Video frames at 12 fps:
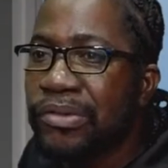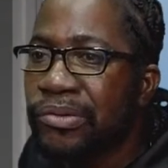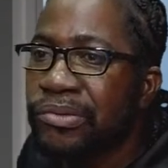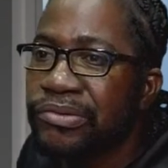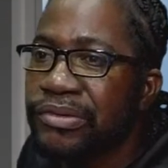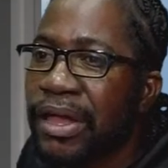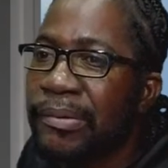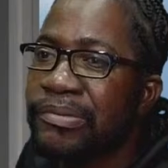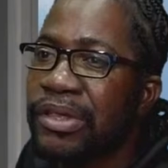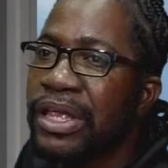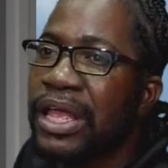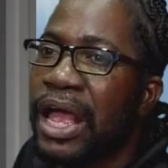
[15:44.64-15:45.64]
those times
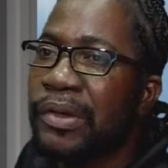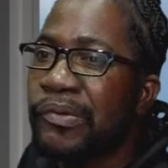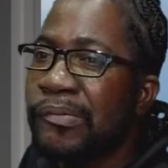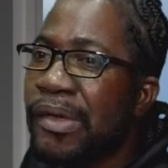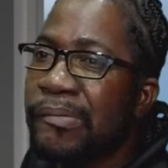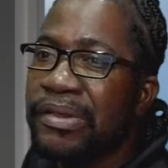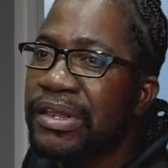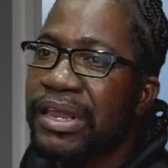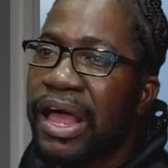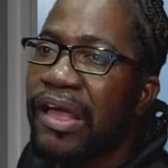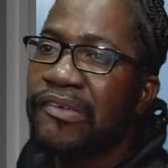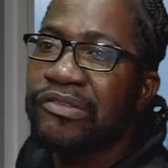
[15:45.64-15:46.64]
and remember the
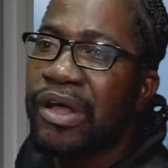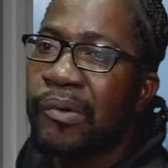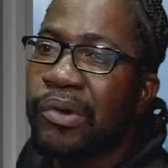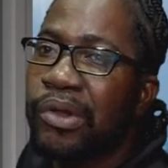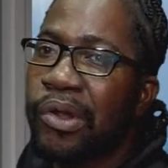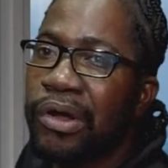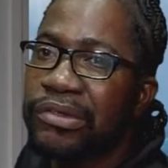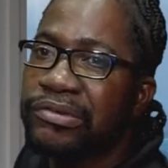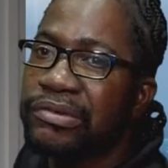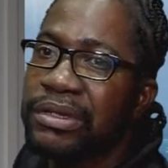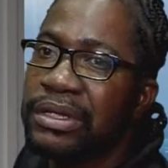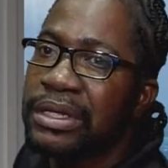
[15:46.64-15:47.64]
lives that were
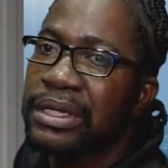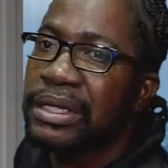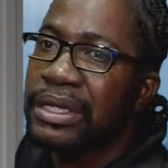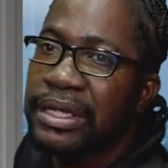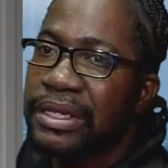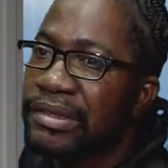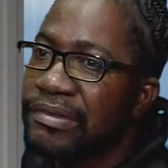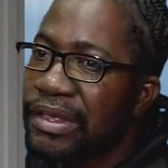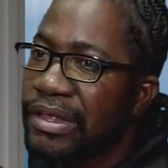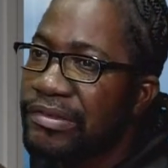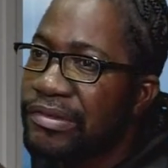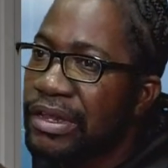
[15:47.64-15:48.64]
lost in this
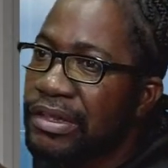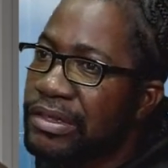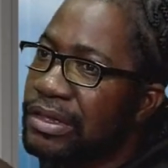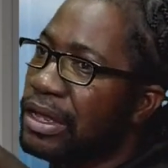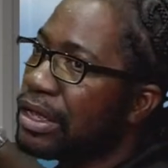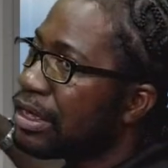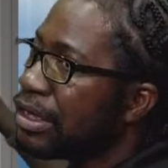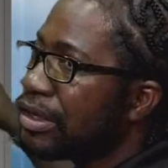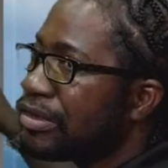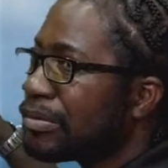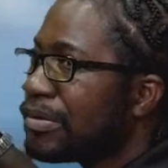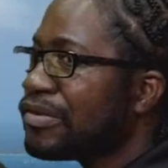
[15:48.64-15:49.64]
incident.
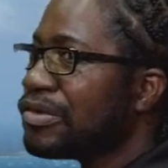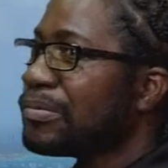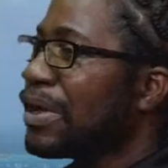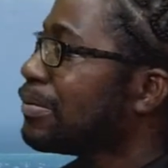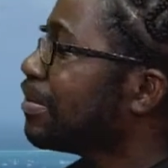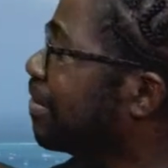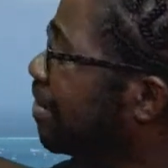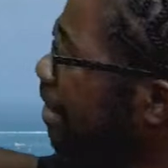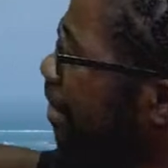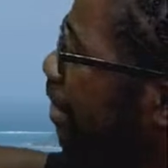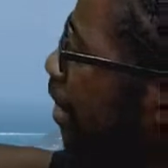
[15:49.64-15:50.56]
Some of you might be seeing